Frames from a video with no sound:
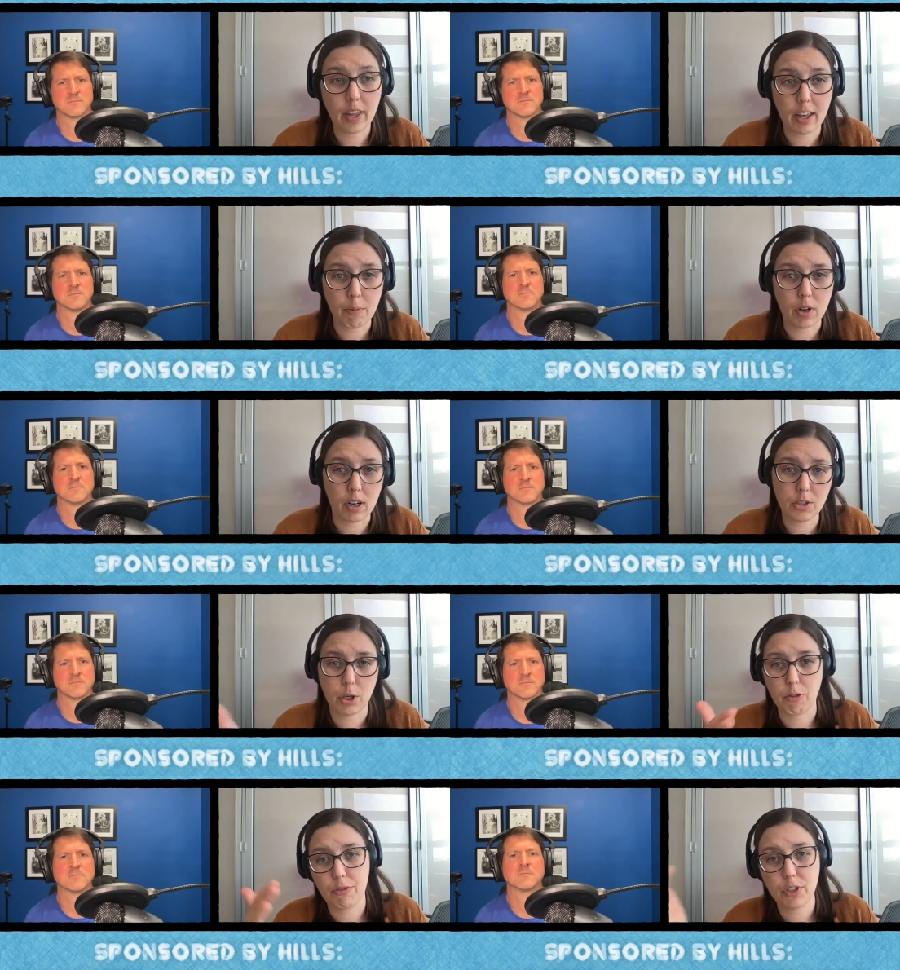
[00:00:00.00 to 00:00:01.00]
Speaker 1: when they were
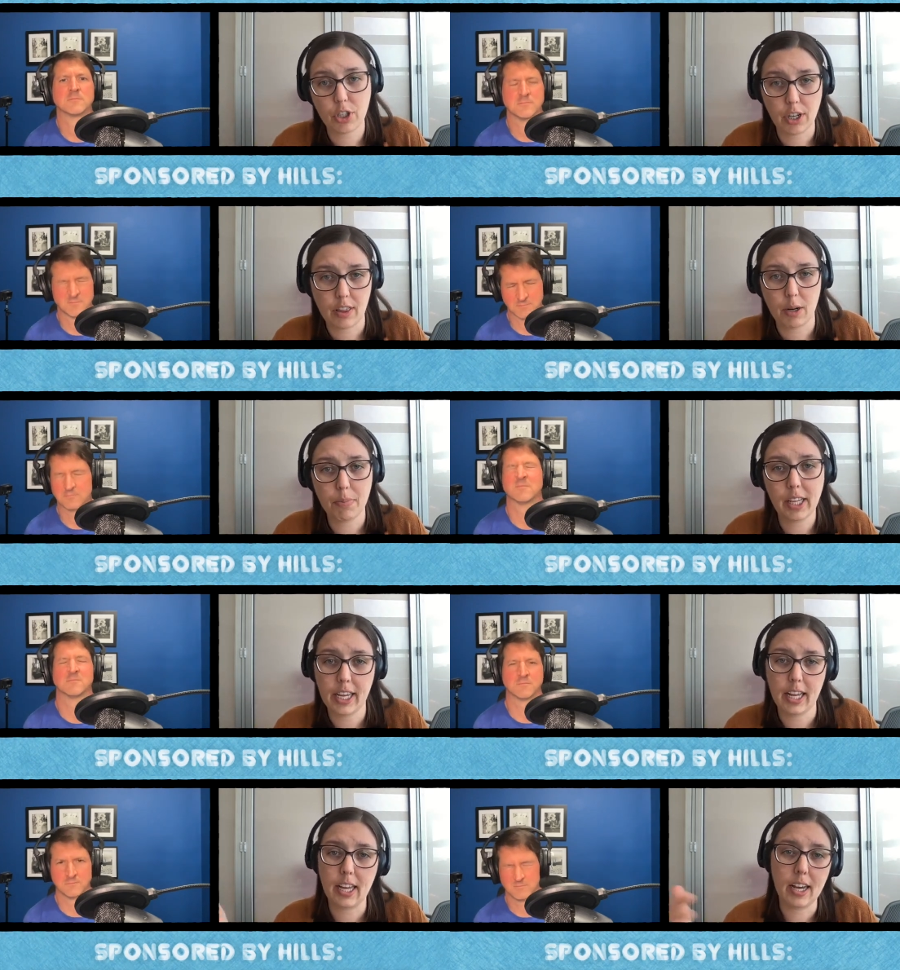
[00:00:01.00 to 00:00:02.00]
sort of starting their
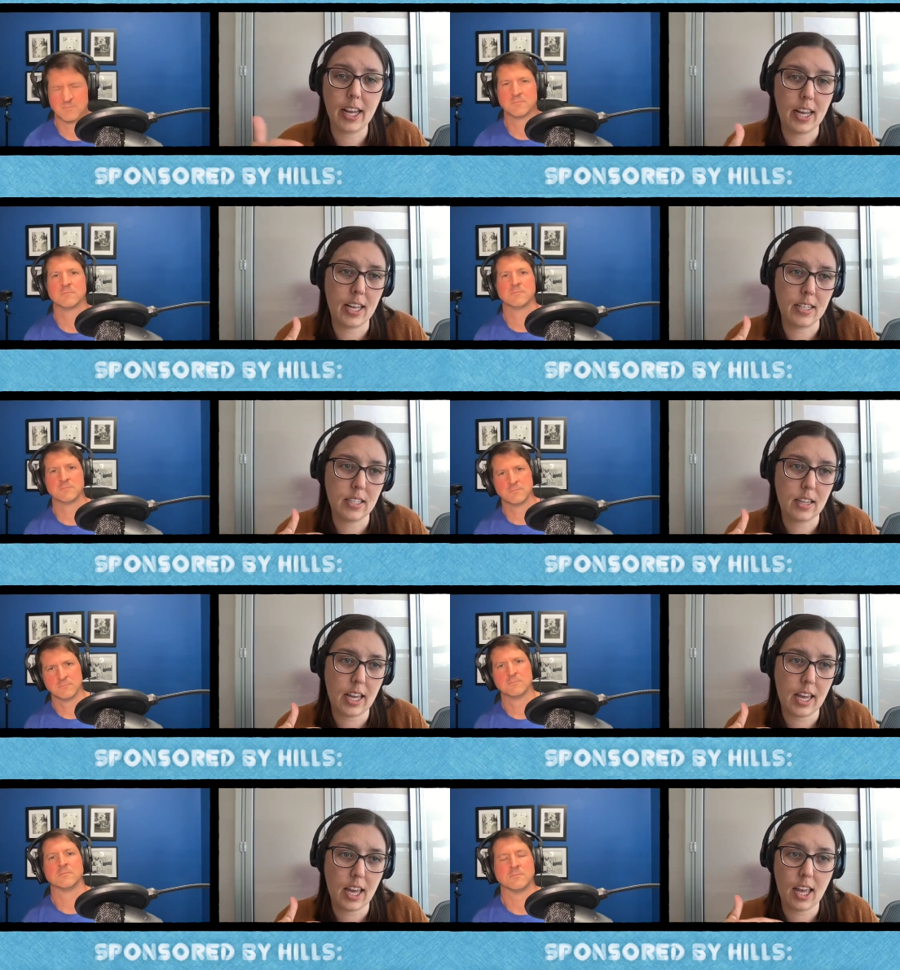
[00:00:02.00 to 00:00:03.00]
plan and
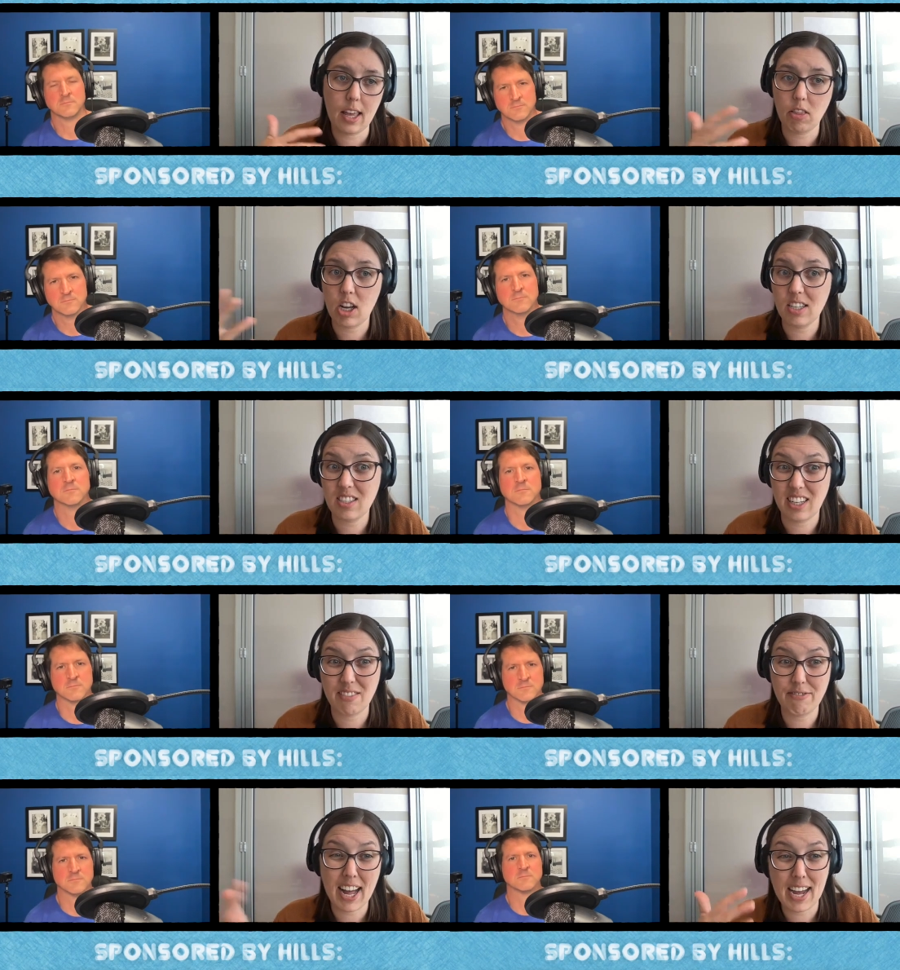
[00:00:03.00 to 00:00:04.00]
they lost
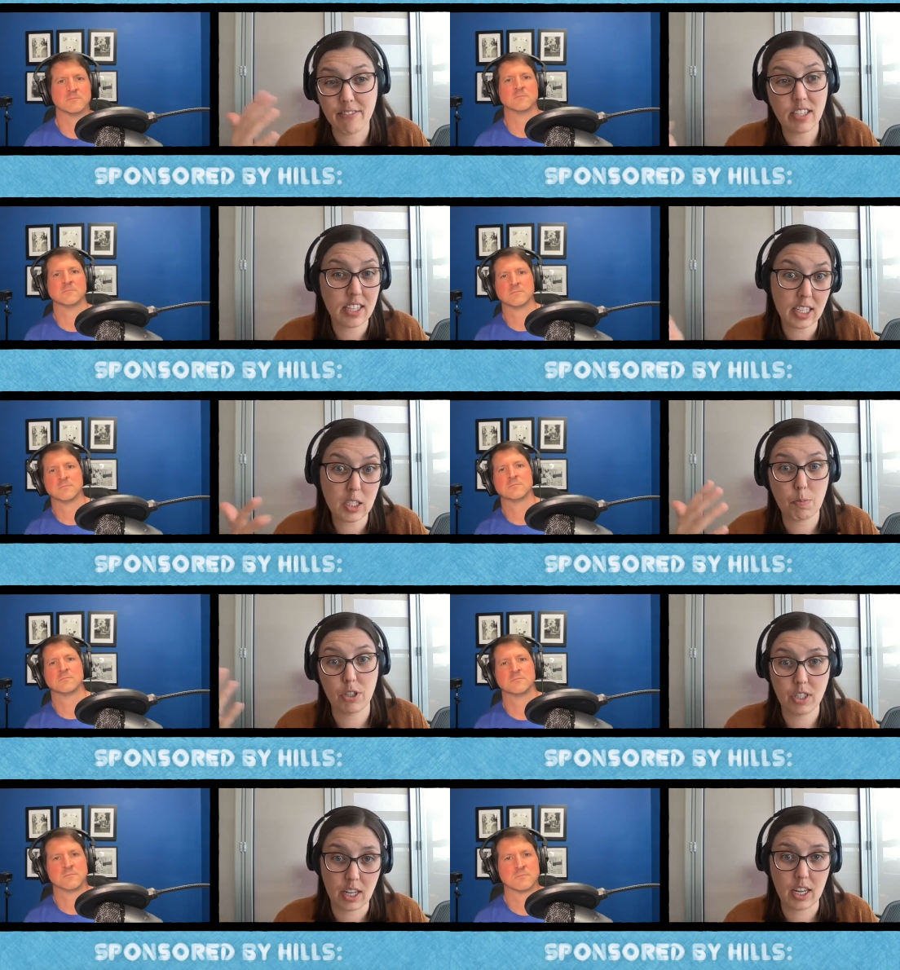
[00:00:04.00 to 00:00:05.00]
like five,
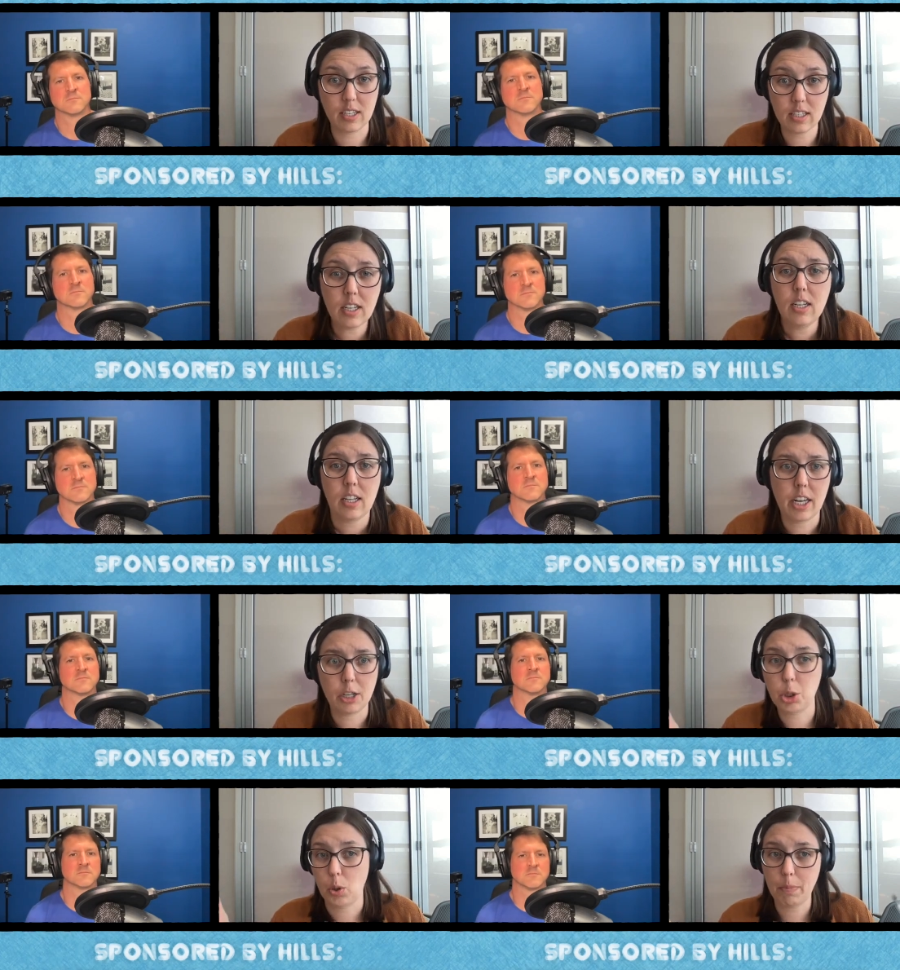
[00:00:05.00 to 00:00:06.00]
6%
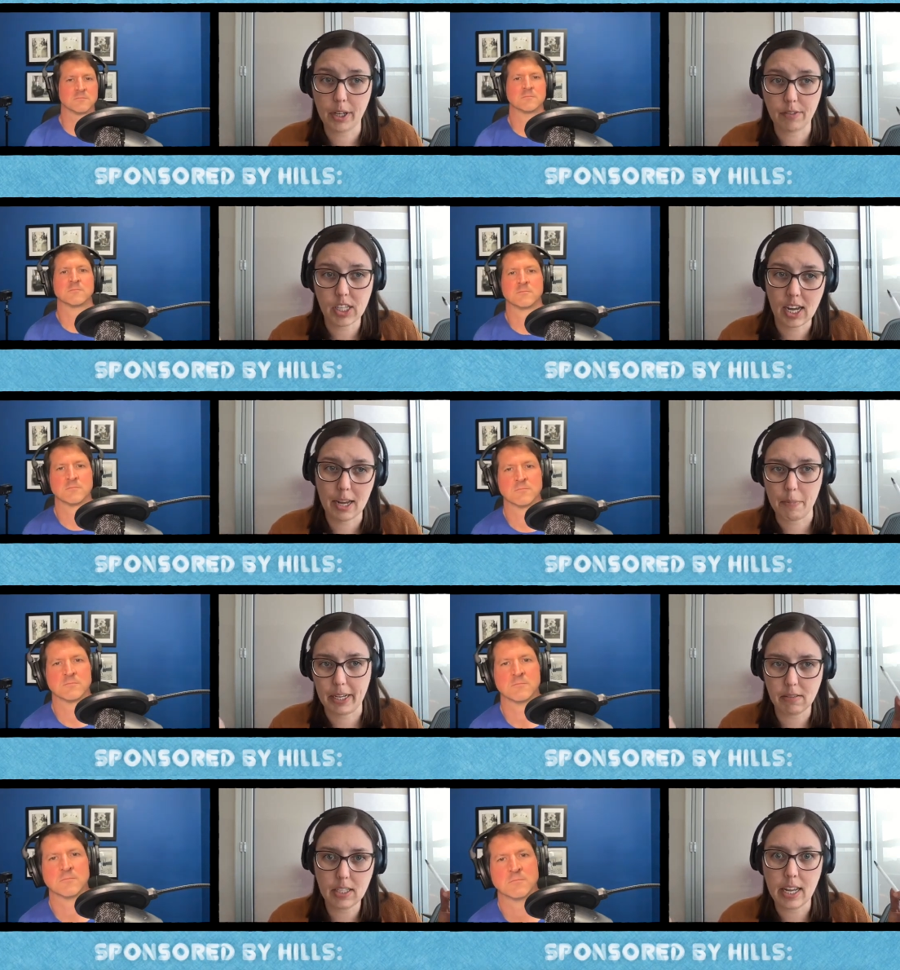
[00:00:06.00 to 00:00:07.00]
in a short period of time,
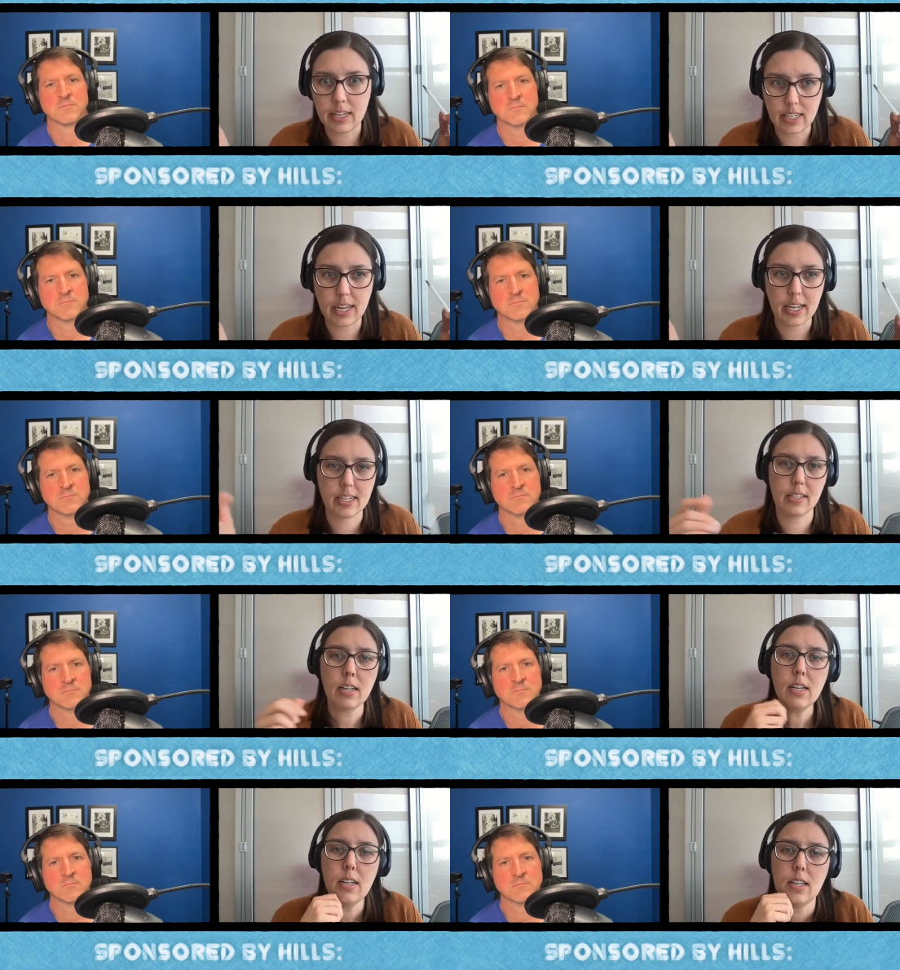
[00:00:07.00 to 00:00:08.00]
mm-hmm. like 10
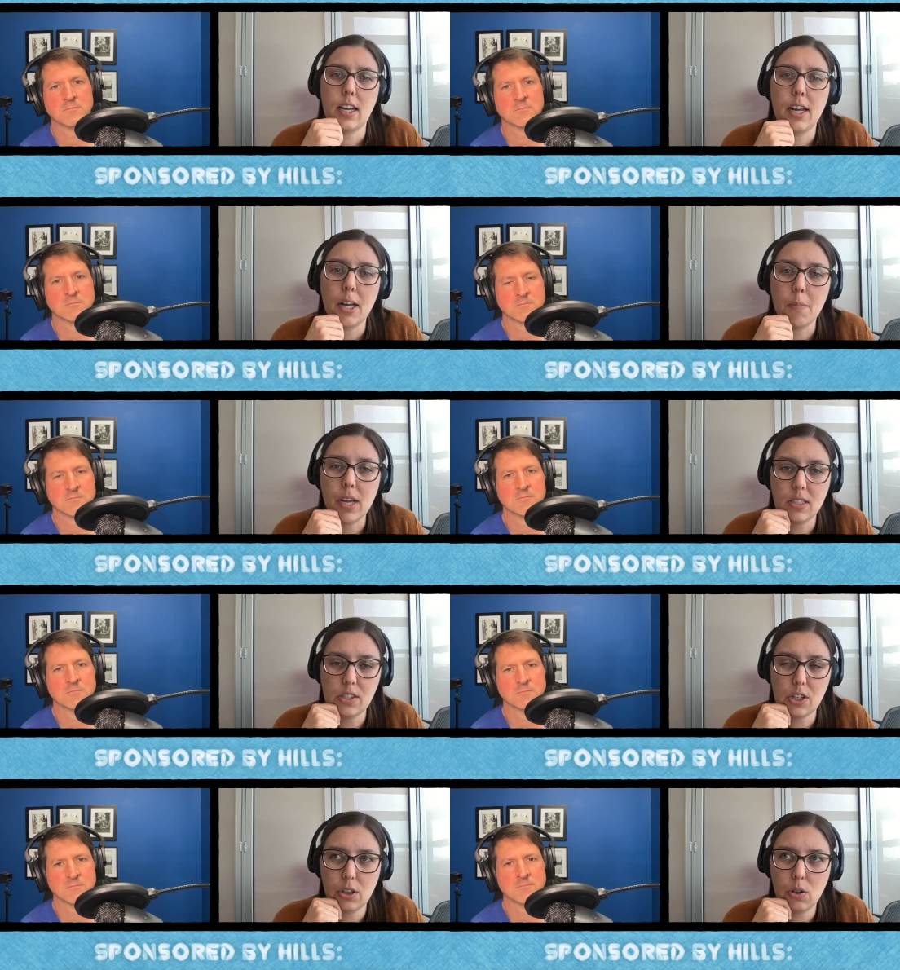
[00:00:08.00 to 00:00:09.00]
days. Um,
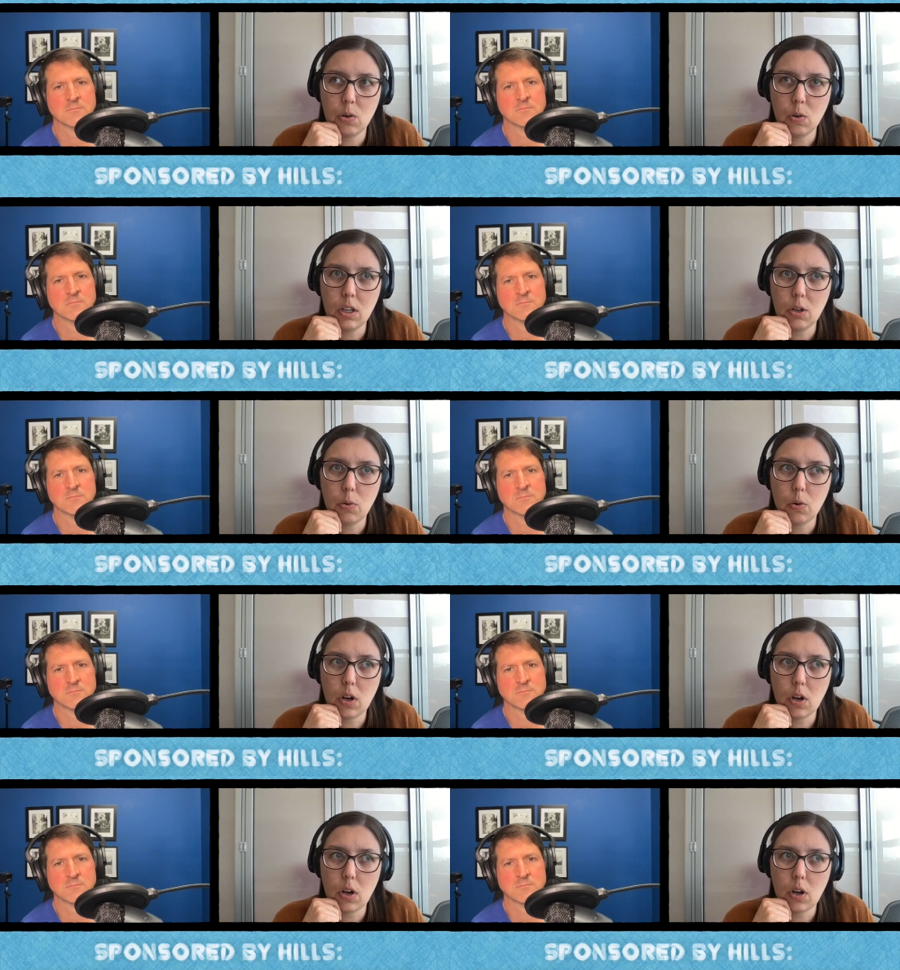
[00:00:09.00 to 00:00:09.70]
and so